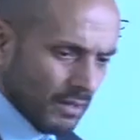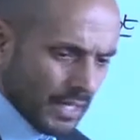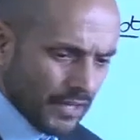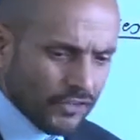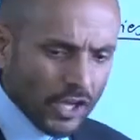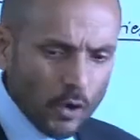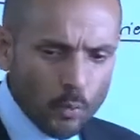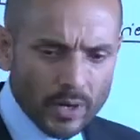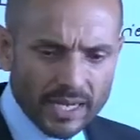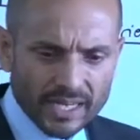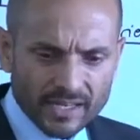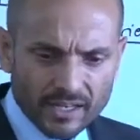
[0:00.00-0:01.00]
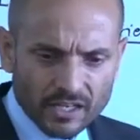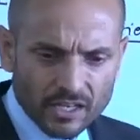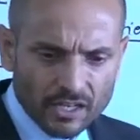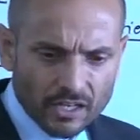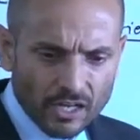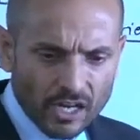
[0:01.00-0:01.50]
even though we
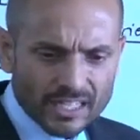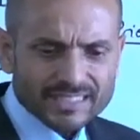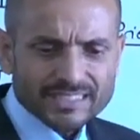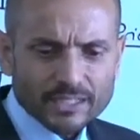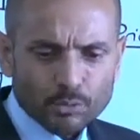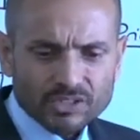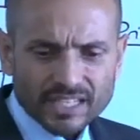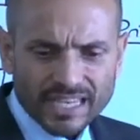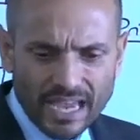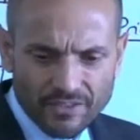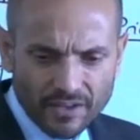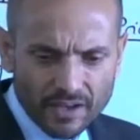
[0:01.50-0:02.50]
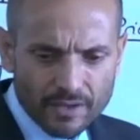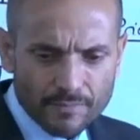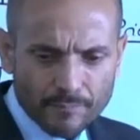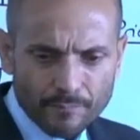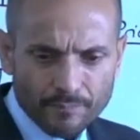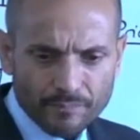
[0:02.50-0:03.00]
are still together,
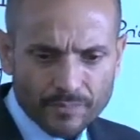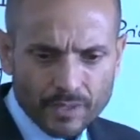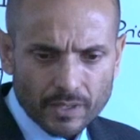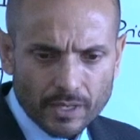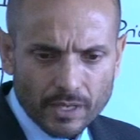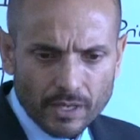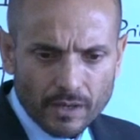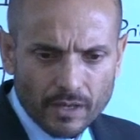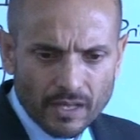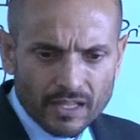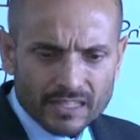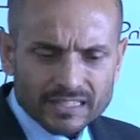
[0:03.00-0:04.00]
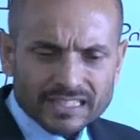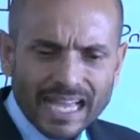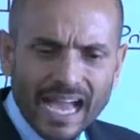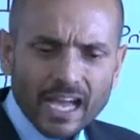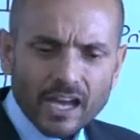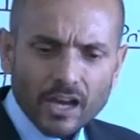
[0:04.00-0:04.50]

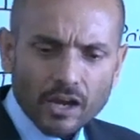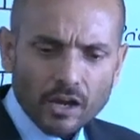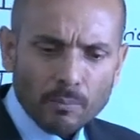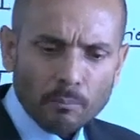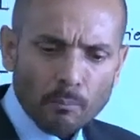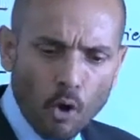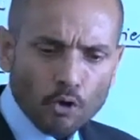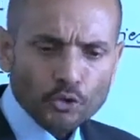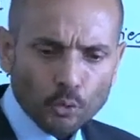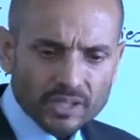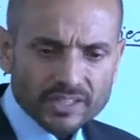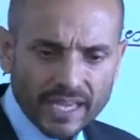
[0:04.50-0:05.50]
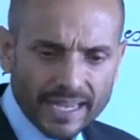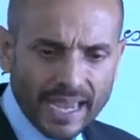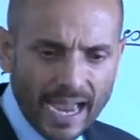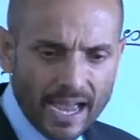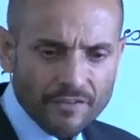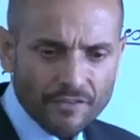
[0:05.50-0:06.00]
that model that they
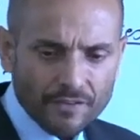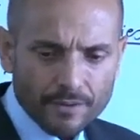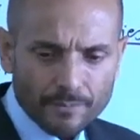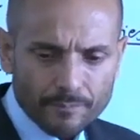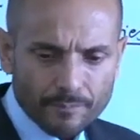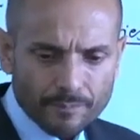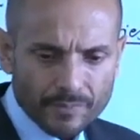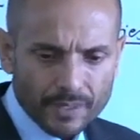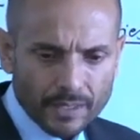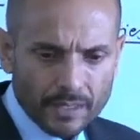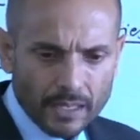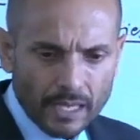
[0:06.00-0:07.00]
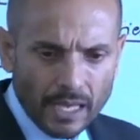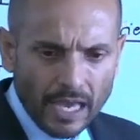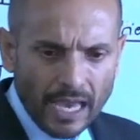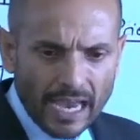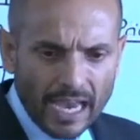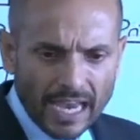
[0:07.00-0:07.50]
have
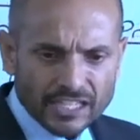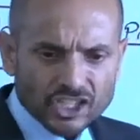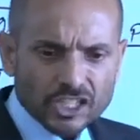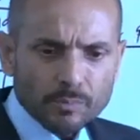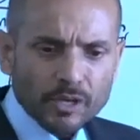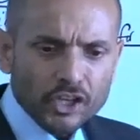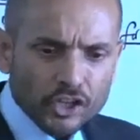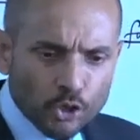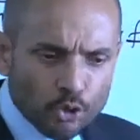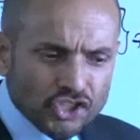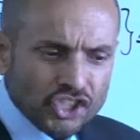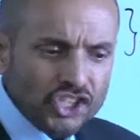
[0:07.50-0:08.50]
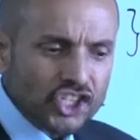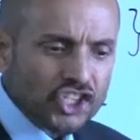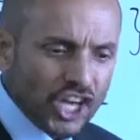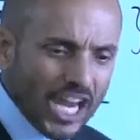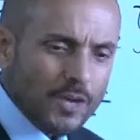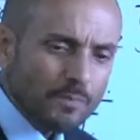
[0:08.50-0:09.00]
is going to be used to
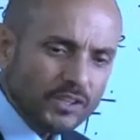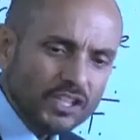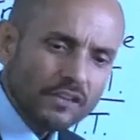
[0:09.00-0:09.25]
shape and